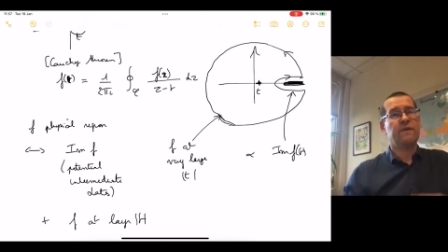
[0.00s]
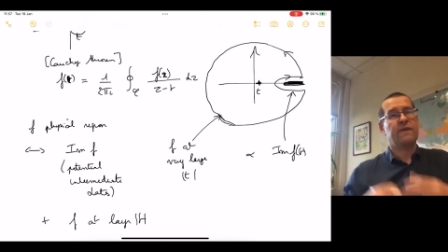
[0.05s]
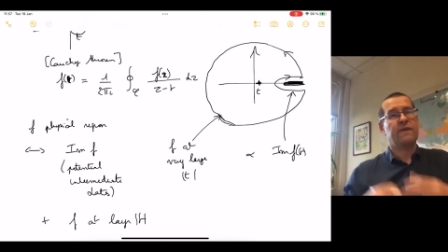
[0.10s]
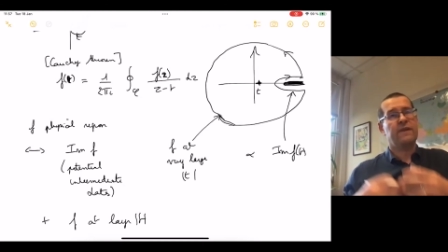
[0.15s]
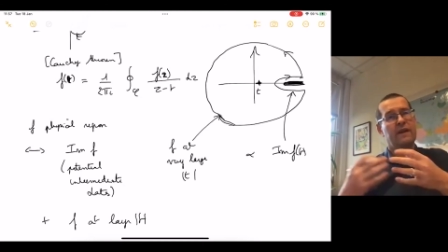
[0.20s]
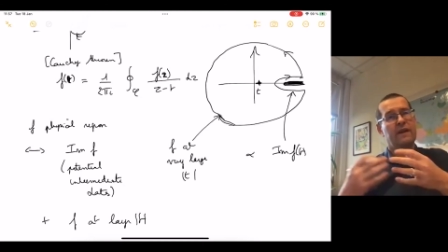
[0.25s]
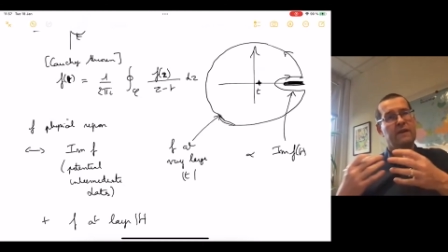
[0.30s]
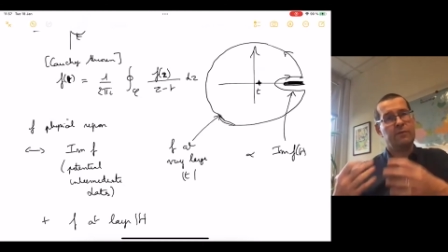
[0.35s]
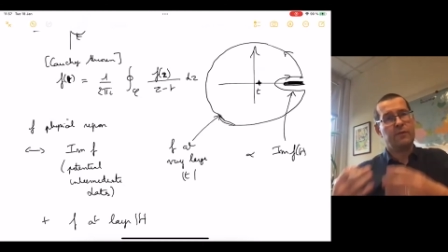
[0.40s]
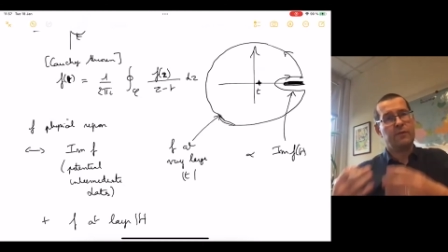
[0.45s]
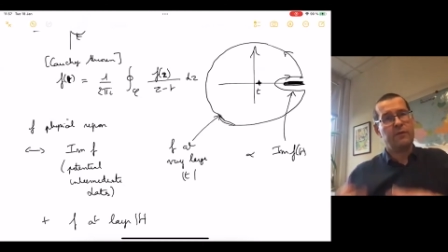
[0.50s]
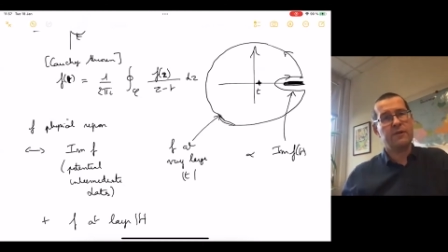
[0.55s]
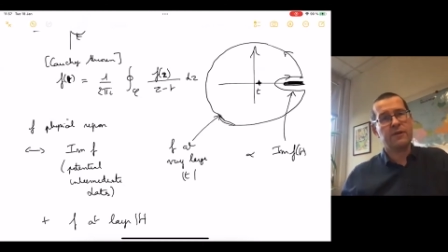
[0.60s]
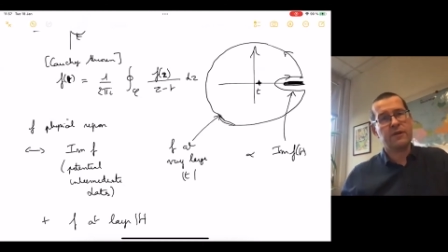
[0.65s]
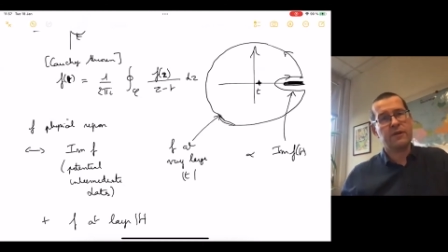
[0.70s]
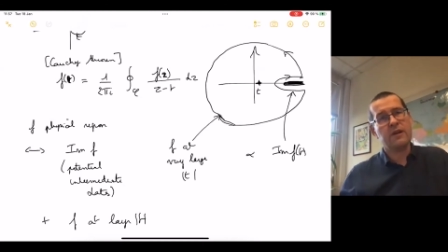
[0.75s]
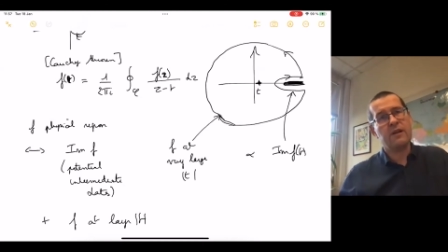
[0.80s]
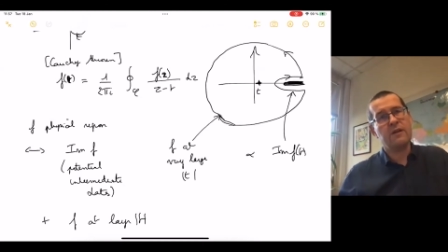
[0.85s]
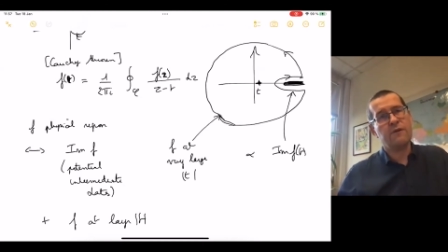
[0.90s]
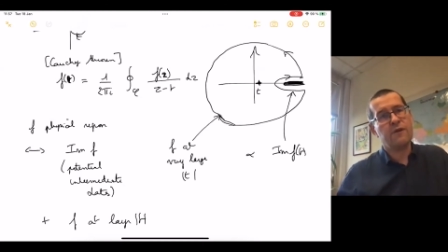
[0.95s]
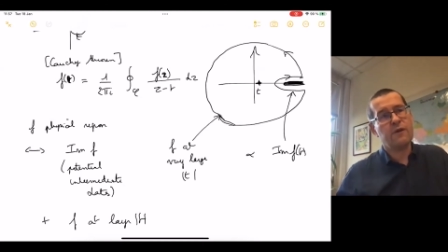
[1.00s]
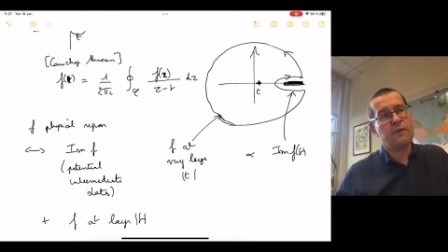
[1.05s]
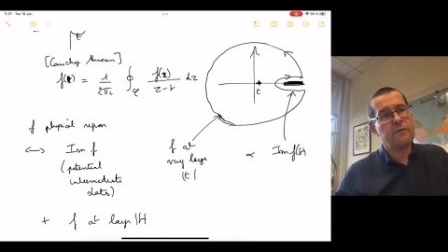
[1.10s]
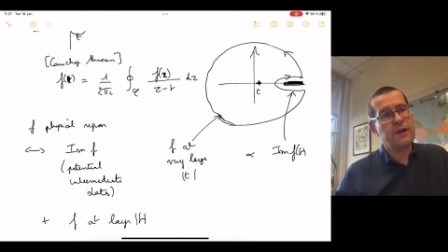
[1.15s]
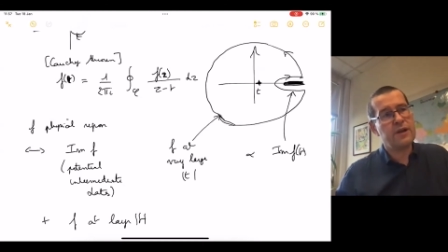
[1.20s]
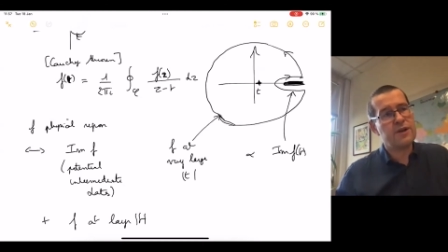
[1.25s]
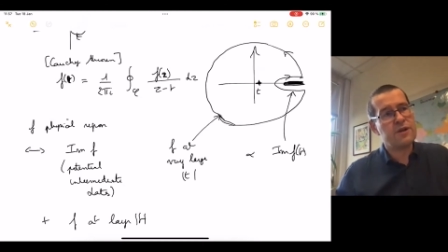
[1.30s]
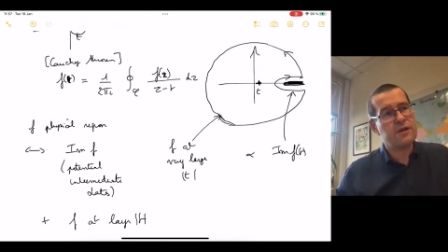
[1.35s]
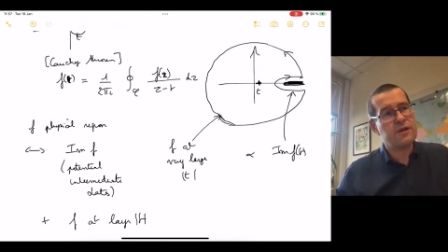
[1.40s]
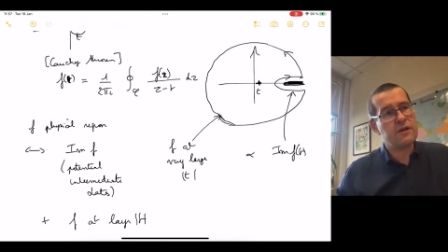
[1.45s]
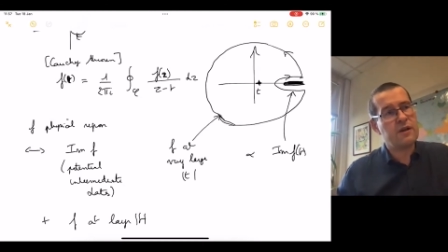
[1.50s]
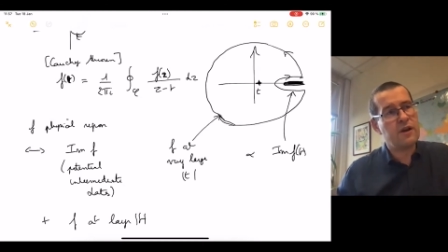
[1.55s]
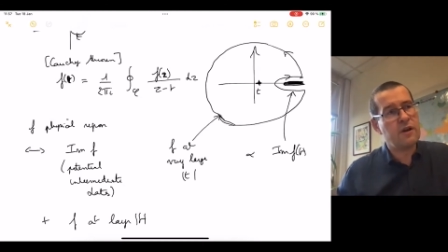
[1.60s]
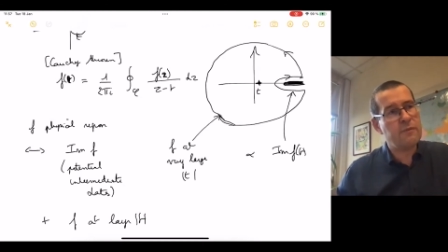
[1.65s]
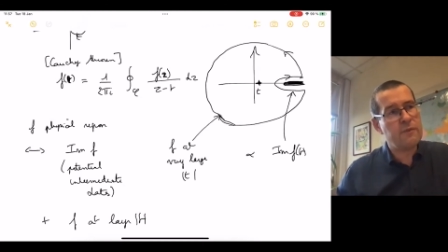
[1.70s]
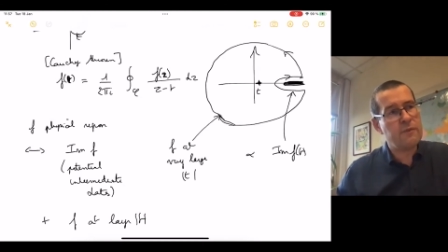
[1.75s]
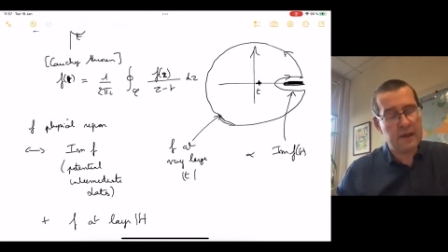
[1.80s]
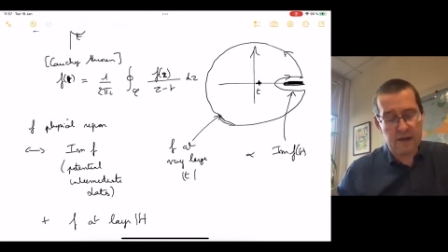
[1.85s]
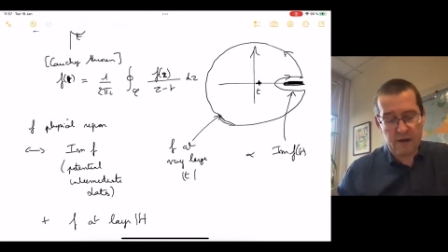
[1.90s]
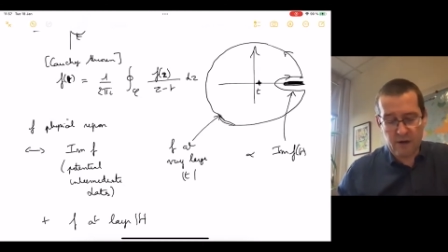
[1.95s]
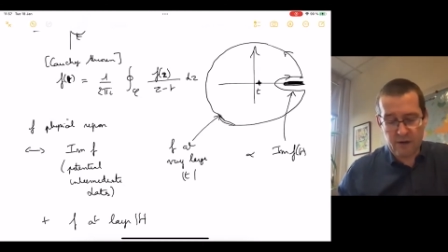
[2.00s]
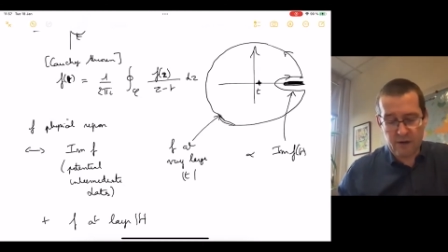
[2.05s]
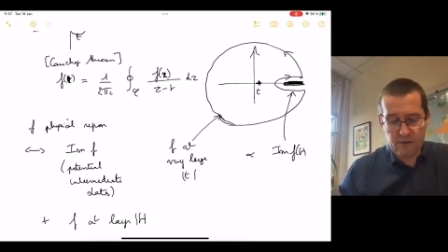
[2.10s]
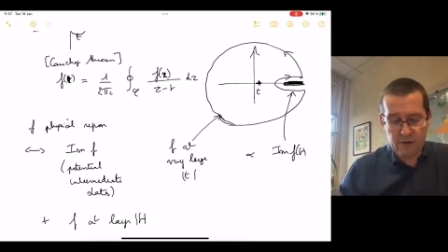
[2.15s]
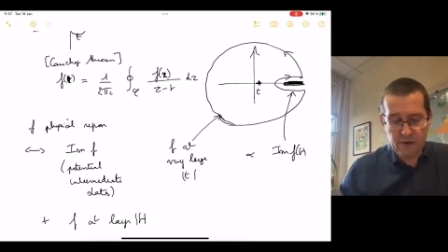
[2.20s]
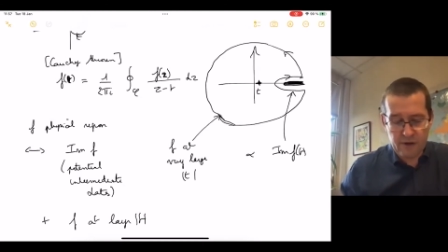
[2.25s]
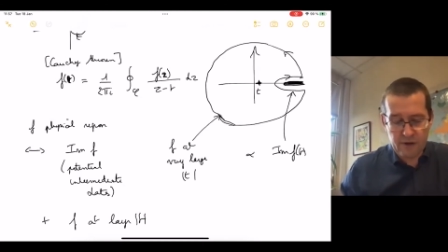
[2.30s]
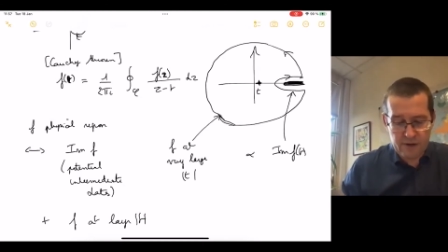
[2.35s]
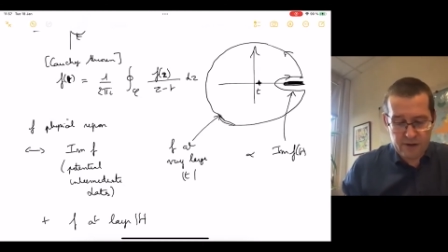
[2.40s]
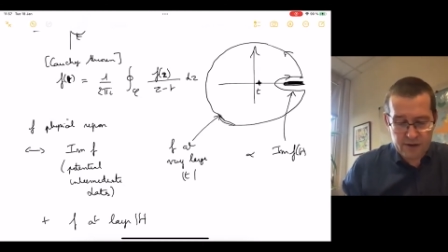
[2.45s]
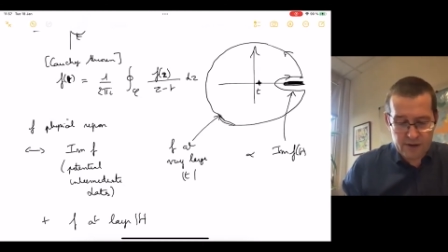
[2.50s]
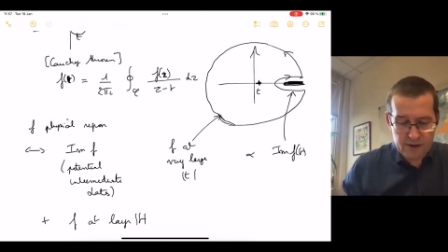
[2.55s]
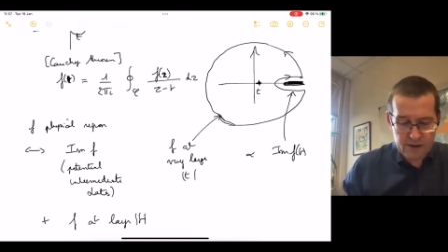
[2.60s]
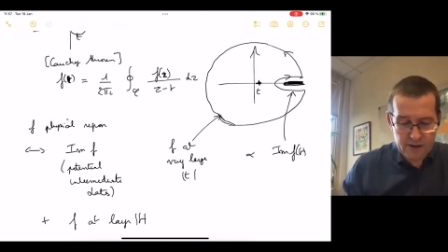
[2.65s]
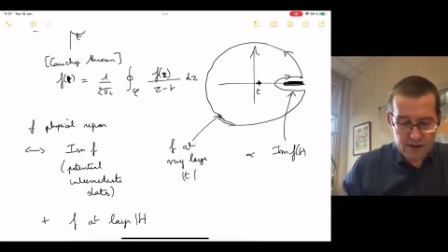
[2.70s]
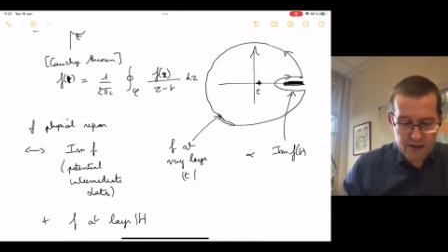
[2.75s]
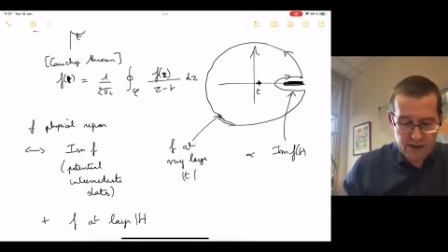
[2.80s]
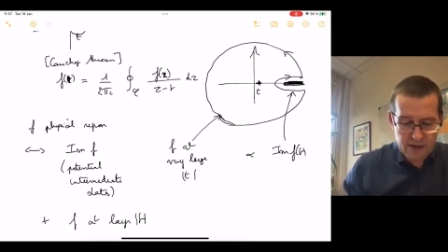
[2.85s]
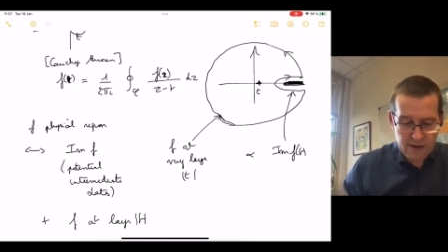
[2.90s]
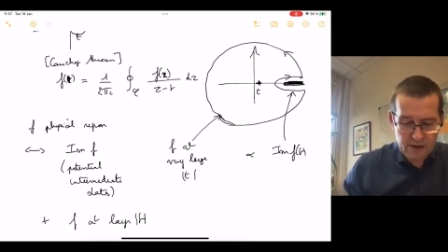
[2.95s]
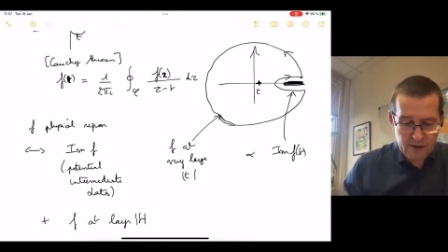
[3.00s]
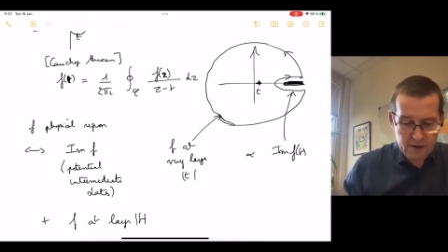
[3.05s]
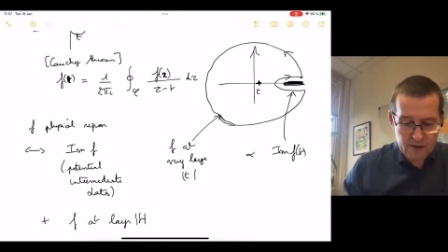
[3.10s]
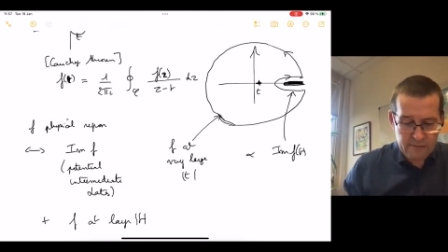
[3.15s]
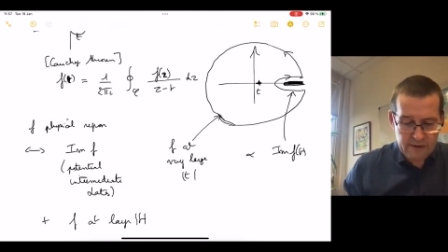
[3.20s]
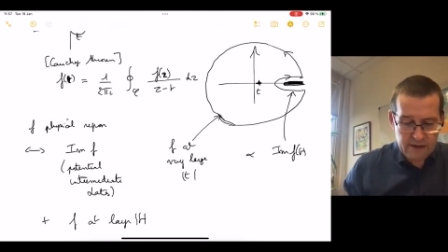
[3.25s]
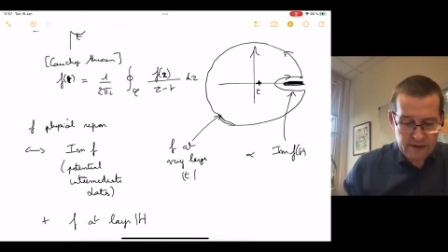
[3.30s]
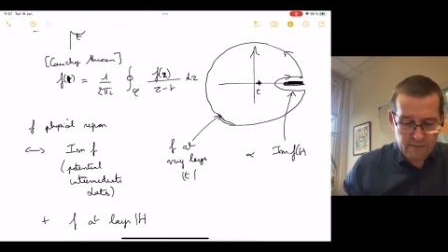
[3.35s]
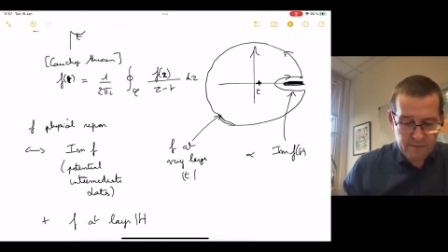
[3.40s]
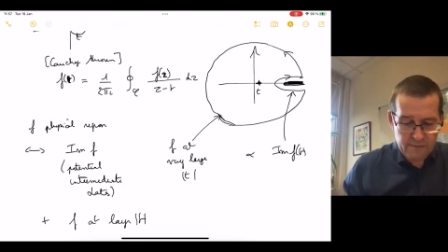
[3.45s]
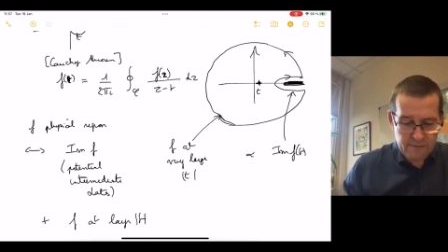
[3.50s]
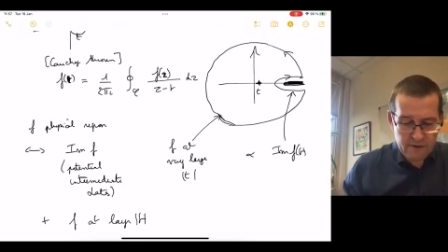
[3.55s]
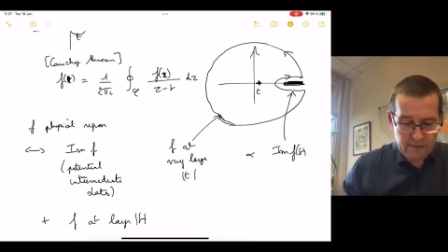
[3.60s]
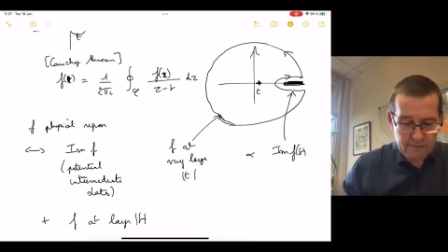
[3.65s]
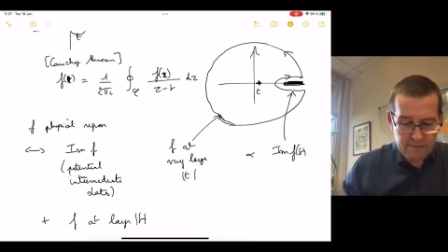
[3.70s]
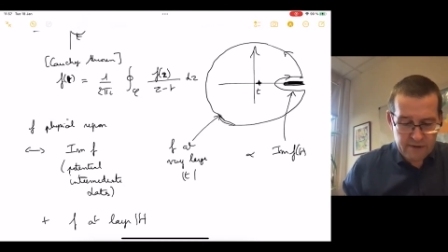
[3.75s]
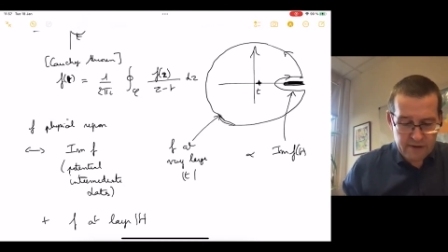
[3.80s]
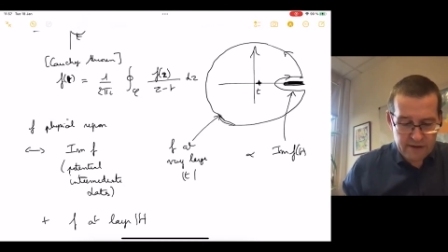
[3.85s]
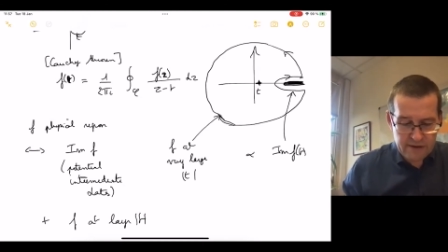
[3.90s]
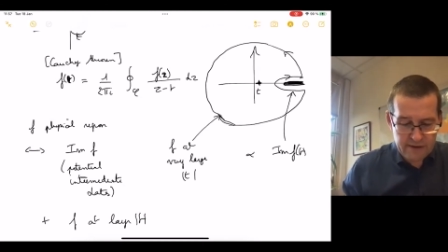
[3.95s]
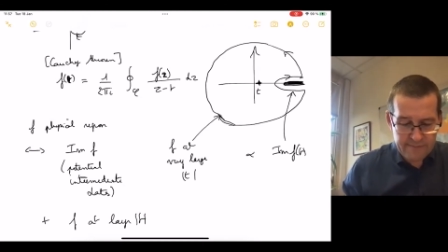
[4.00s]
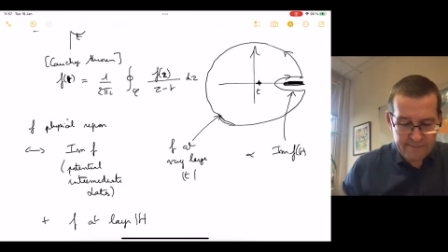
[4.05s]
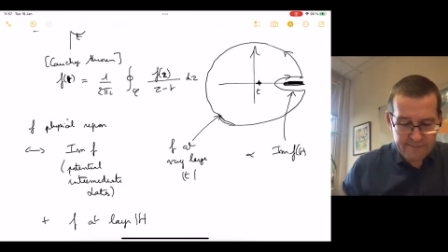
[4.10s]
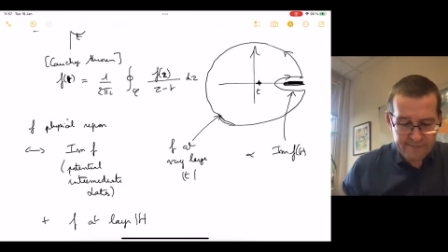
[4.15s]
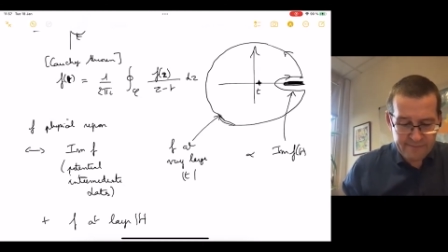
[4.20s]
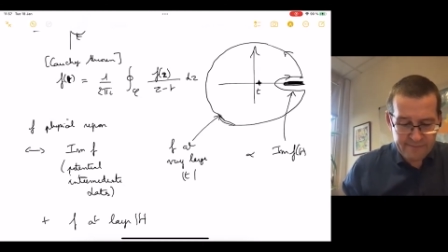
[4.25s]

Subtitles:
experimental information coming on the cut, coming from